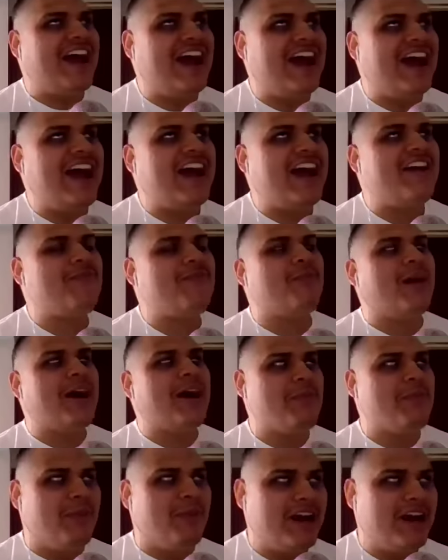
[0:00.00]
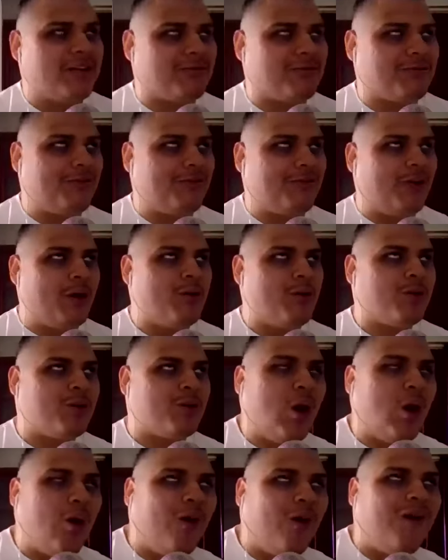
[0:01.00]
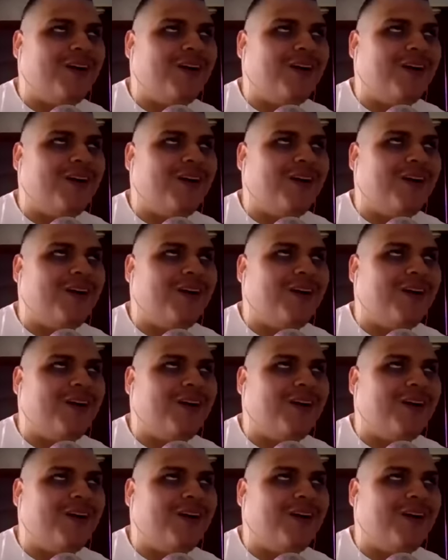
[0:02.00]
have my microphone cord.